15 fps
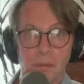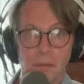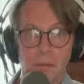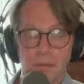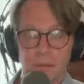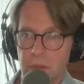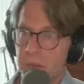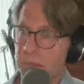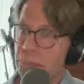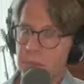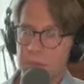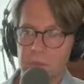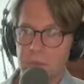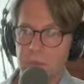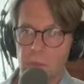That
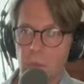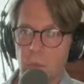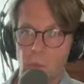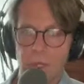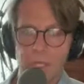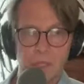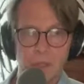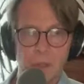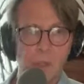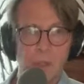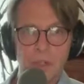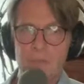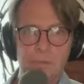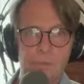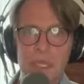for all we know,
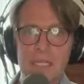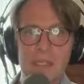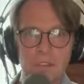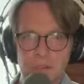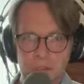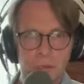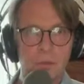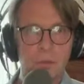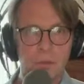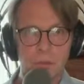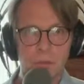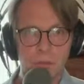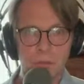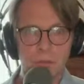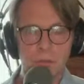we've been through
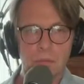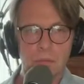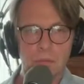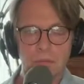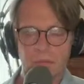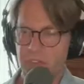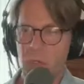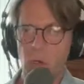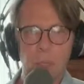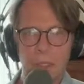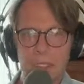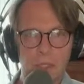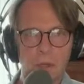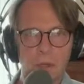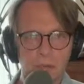so
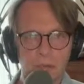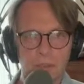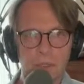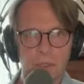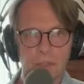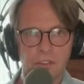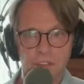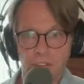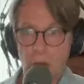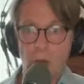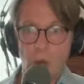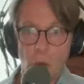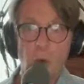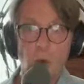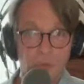many conflicts
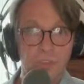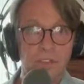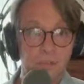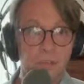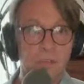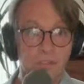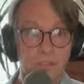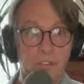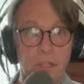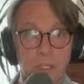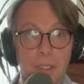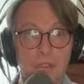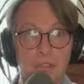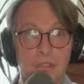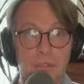on different
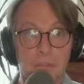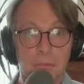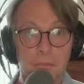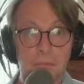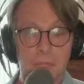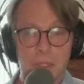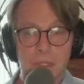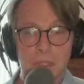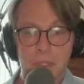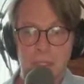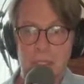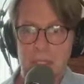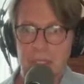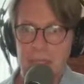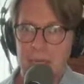sides.
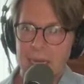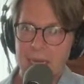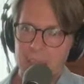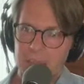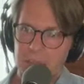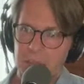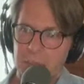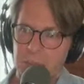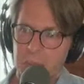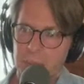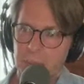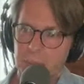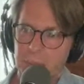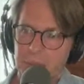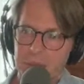And so
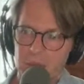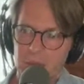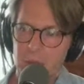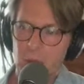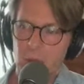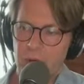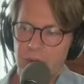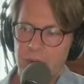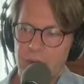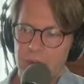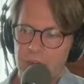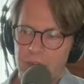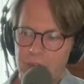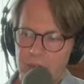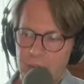that's why
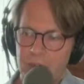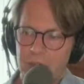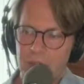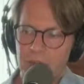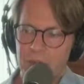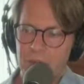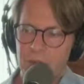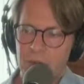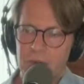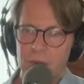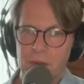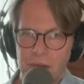it's very difficult for